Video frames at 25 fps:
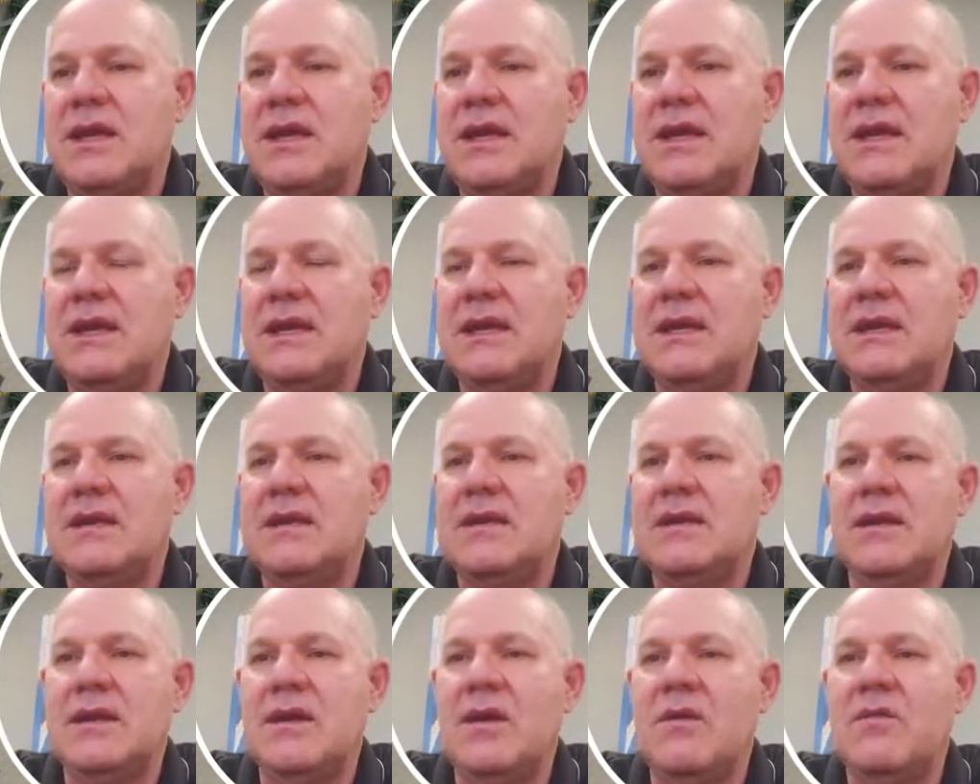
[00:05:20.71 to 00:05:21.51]

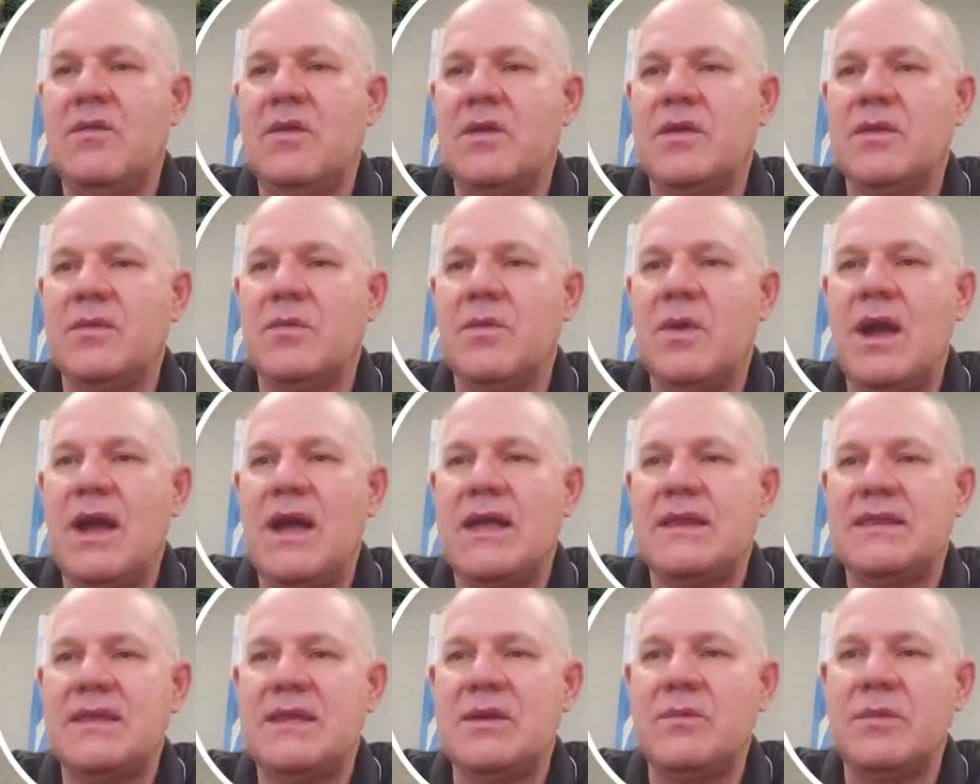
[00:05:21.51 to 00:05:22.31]
And over on the
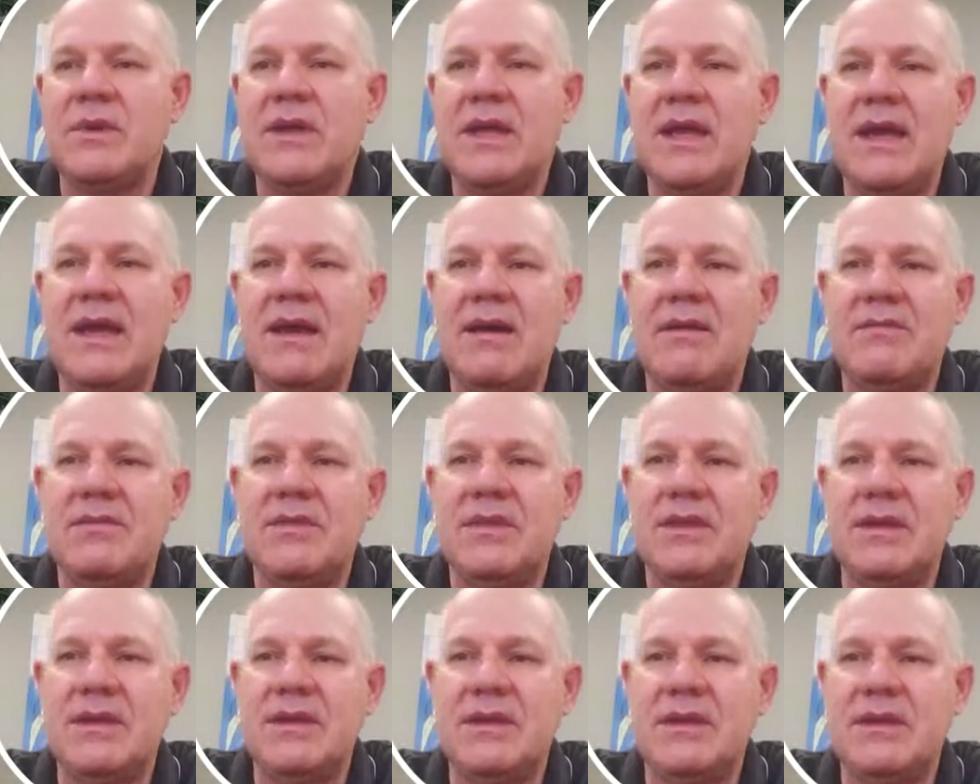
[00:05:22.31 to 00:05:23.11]
right, then we have
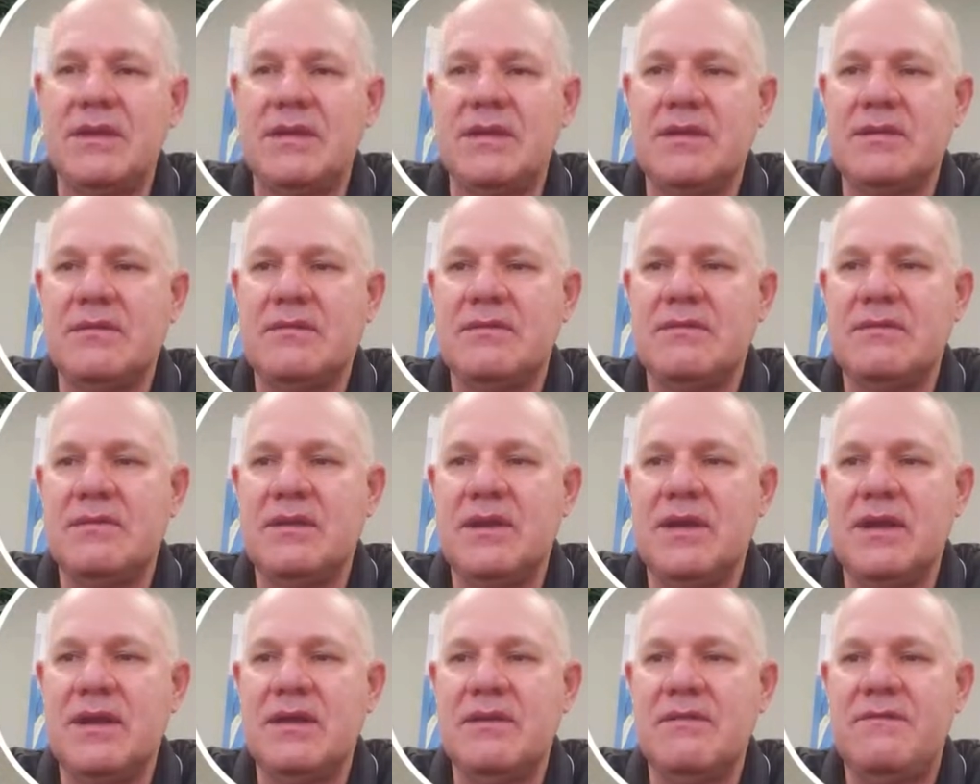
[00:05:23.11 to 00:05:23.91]
the
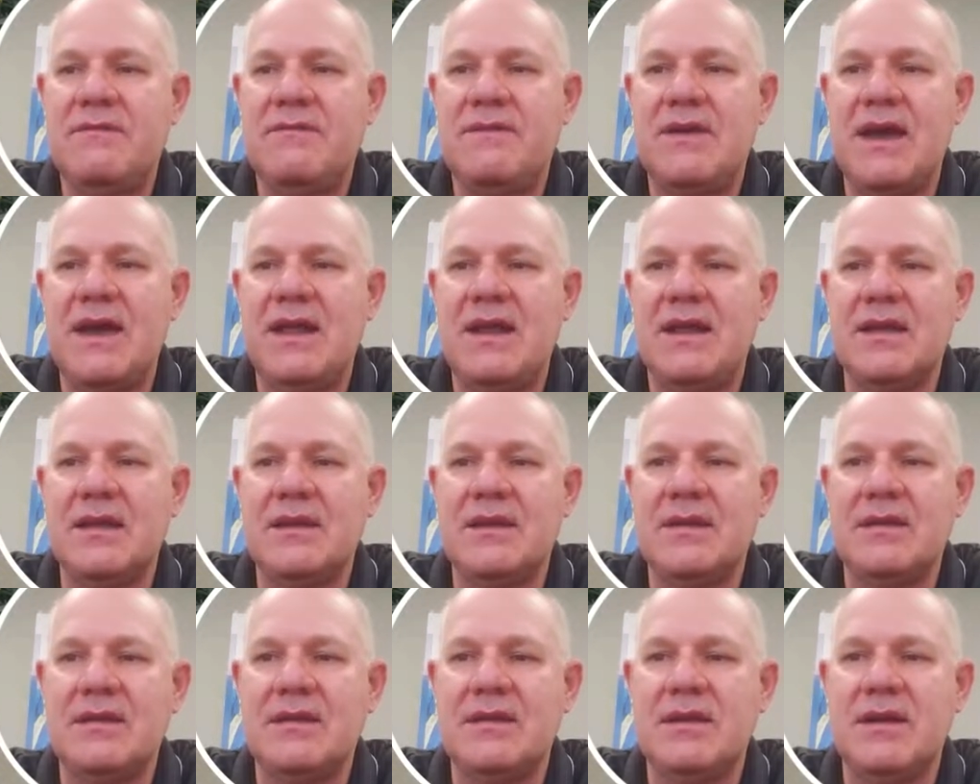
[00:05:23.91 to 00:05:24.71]

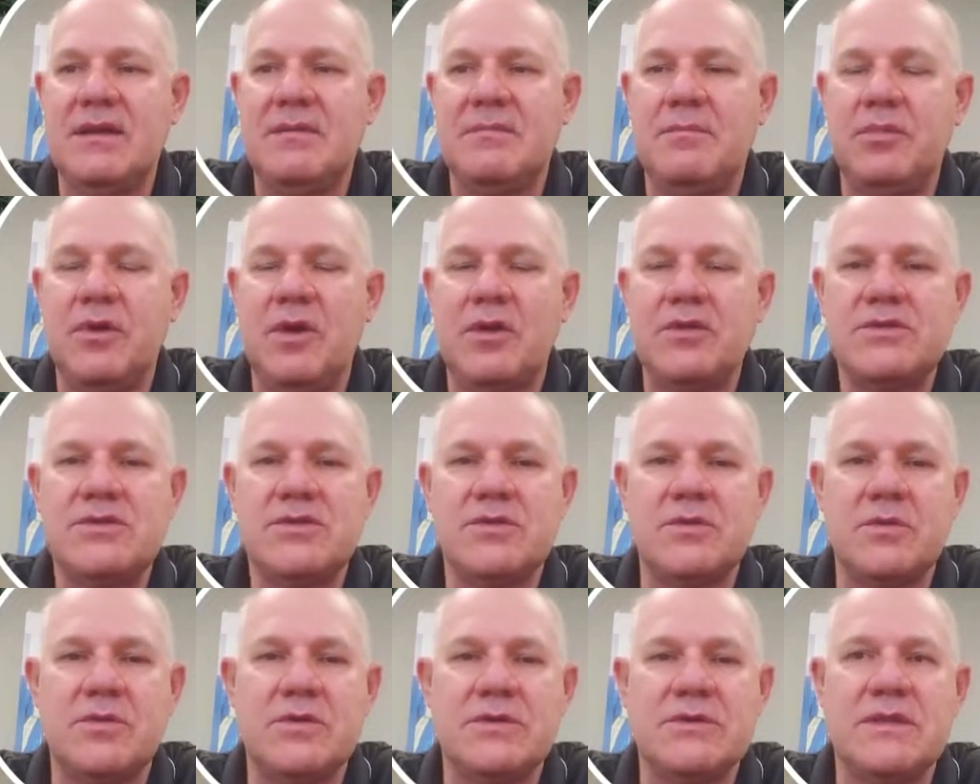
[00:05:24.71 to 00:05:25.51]
fouling
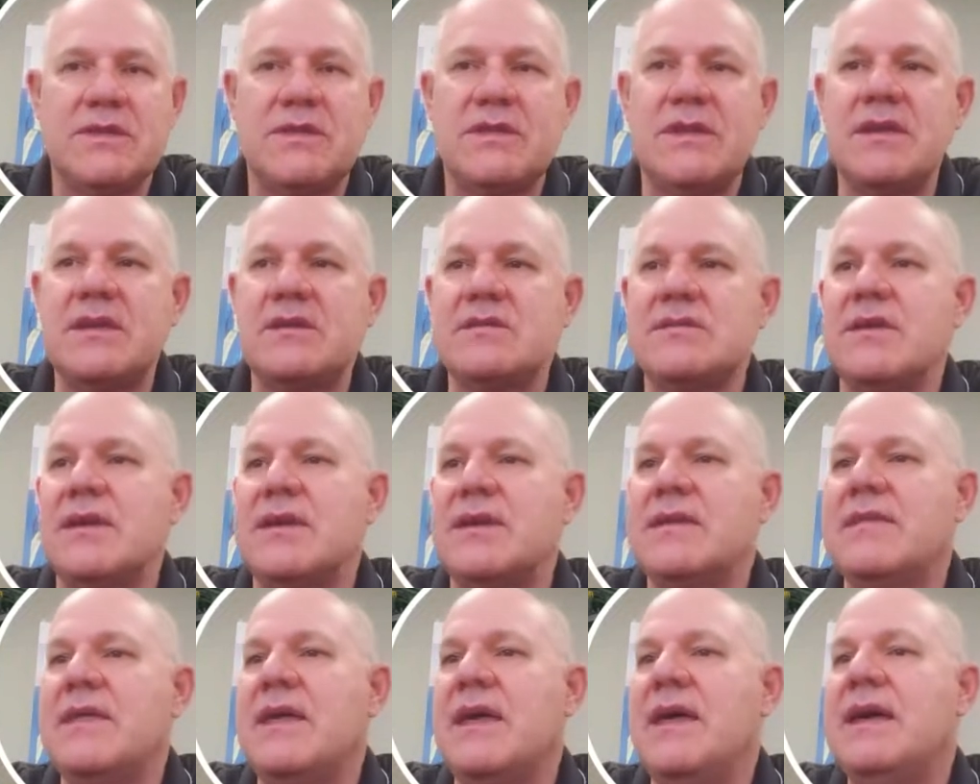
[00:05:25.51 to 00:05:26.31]
brochures and things
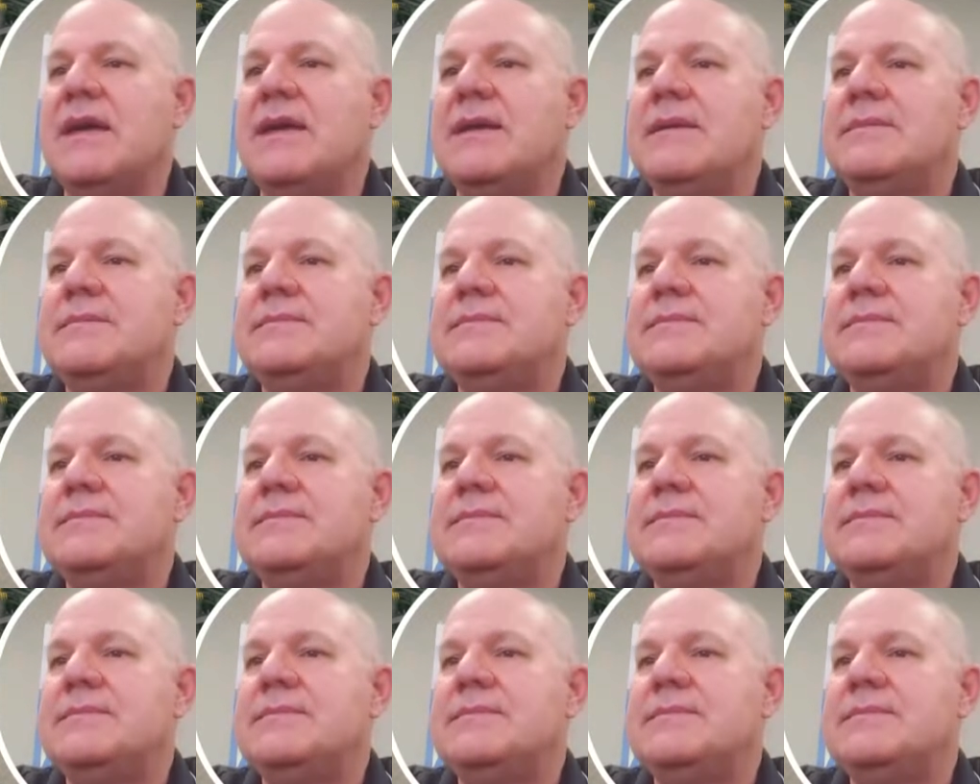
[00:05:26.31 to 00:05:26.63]
like that.